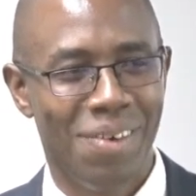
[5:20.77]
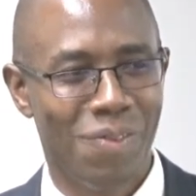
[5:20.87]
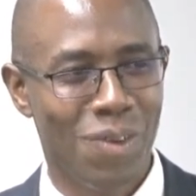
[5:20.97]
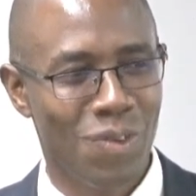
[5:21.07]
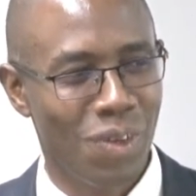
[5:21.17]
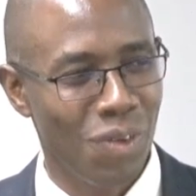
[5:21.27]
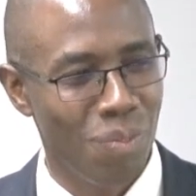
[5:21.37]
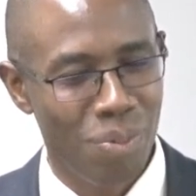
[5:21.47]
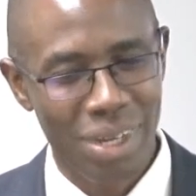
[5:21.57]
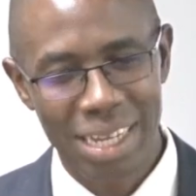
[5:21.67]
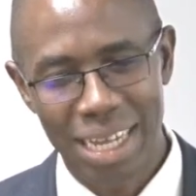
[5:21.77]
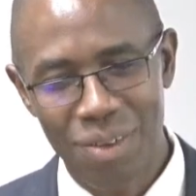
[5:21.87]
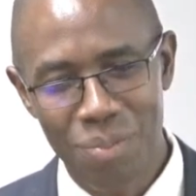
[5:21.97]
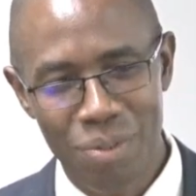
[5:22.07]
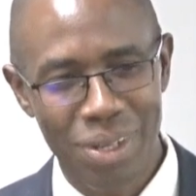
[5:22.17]
Of course, when you bring
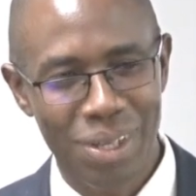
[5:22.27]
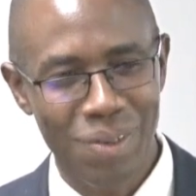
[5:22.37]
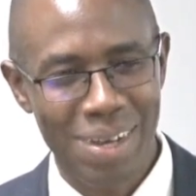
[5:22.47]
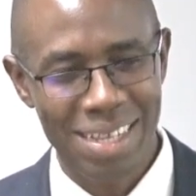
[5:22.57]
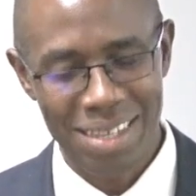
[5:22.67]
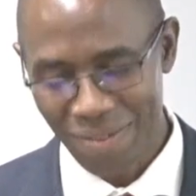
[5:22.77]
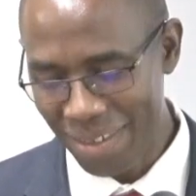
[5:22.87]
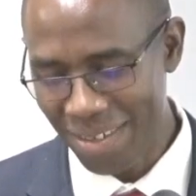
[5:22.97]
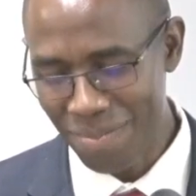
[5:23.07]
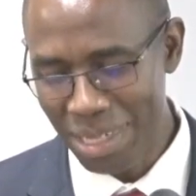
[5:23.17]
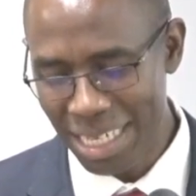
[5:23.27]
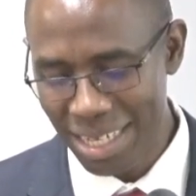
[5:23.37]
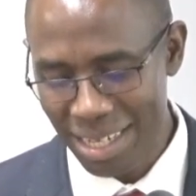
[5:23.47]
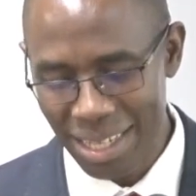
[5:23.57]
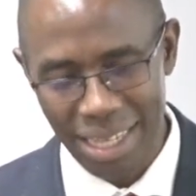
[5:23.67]
and you bring yours, if there's
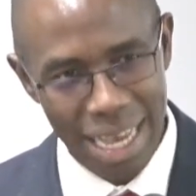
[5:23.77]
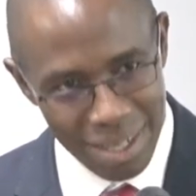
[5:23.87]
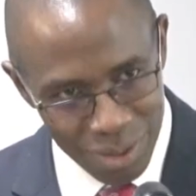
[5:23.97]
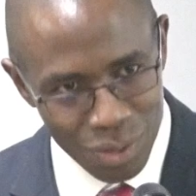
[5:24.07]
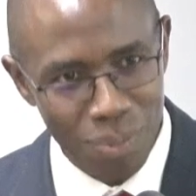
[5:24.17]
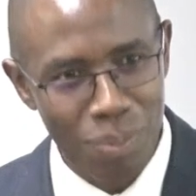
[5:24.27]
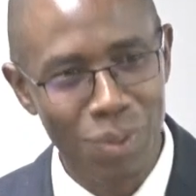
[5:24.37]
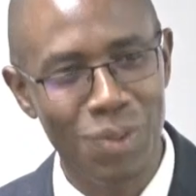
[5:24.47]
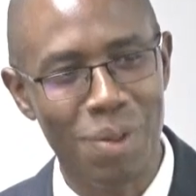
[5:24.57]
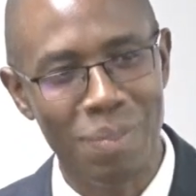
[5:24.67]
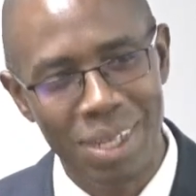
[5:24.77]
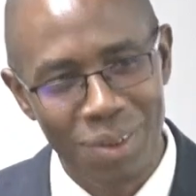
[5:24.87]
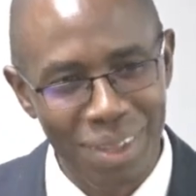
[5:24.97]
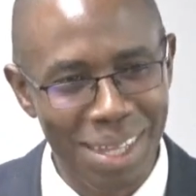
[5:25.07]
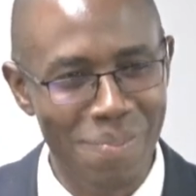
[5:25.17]
meat, they ask you to put your meat
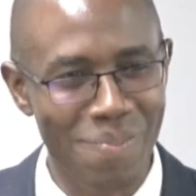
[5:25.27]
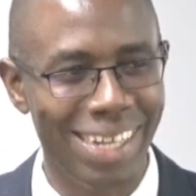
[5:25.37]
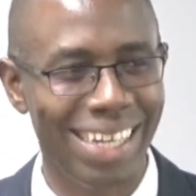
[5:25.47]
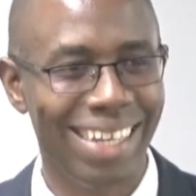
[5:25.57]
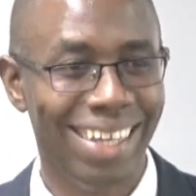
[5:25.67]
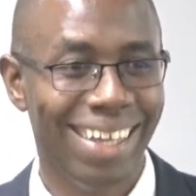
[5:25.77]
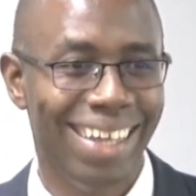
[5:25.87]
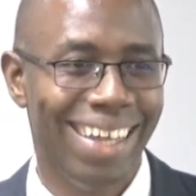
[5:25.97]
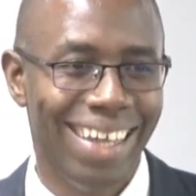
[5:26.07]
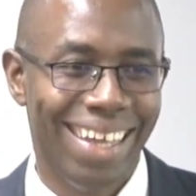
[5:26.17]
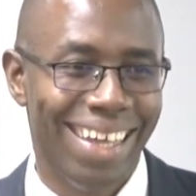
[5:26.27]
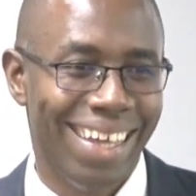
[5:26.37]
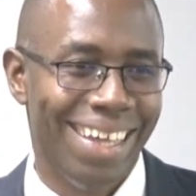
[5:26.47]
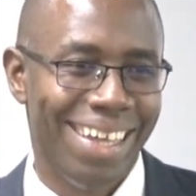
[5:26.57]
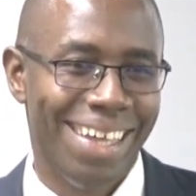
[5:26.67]
on their plate.
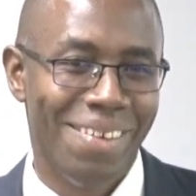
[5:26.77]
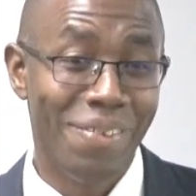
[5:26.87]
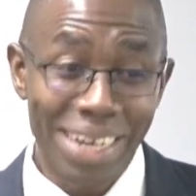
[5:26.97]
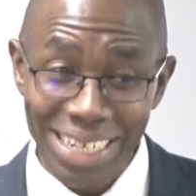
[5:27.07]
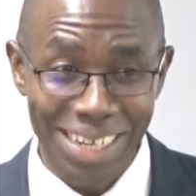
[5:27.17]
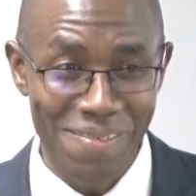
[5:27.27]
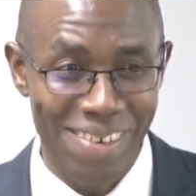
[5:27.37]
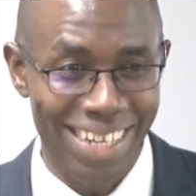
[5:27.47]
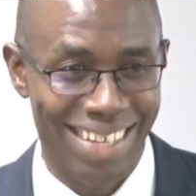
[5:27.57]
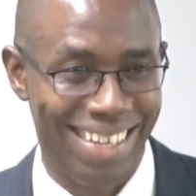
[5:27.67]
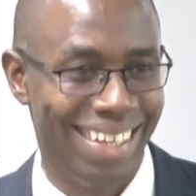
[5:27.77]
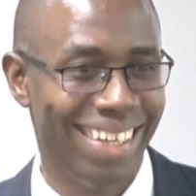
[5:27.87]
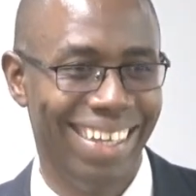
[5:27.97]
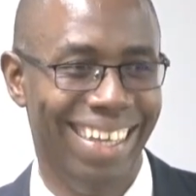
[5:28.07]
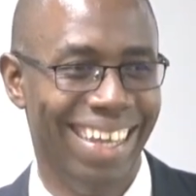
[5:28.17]
Very shamelessly.